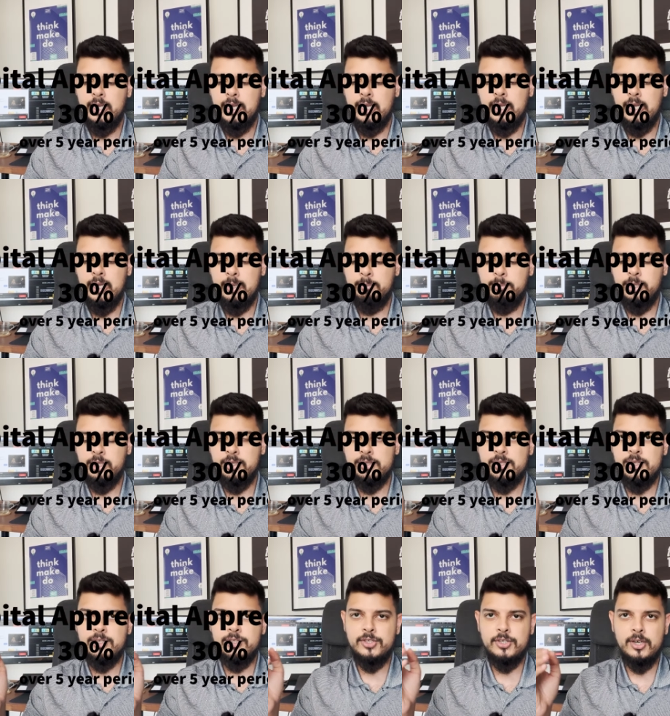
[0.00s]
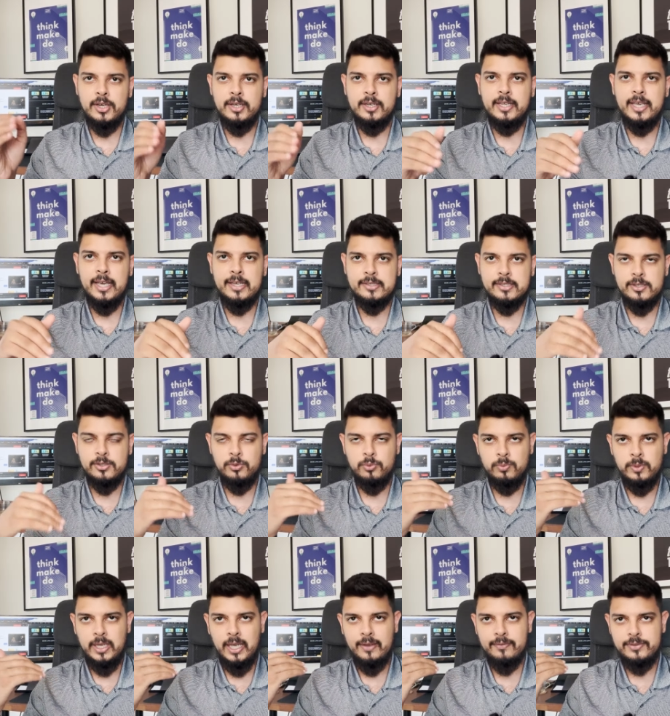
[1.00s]
uh, because in certain cases
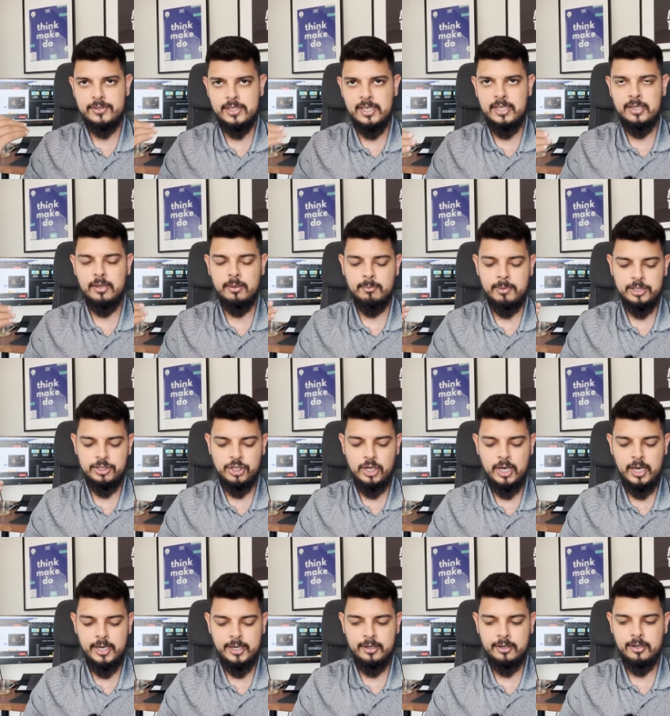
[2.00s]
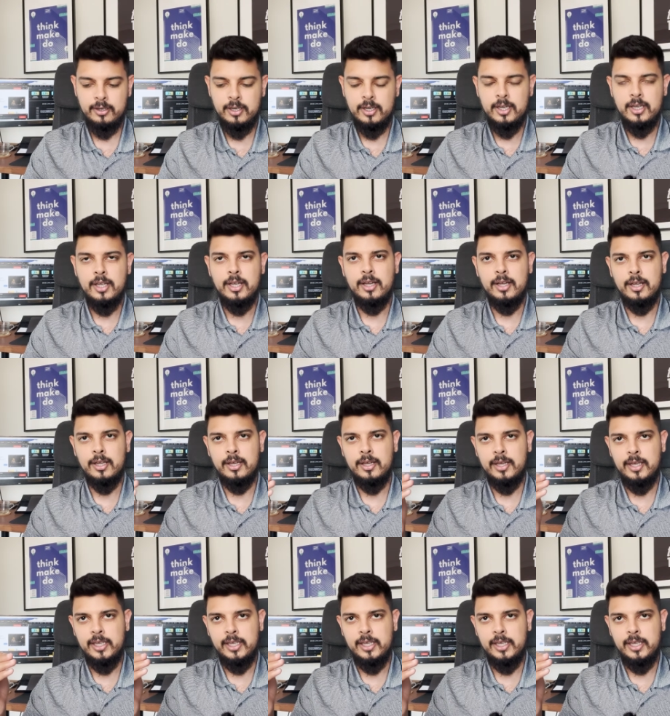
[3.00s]
we have seen a much higher uh,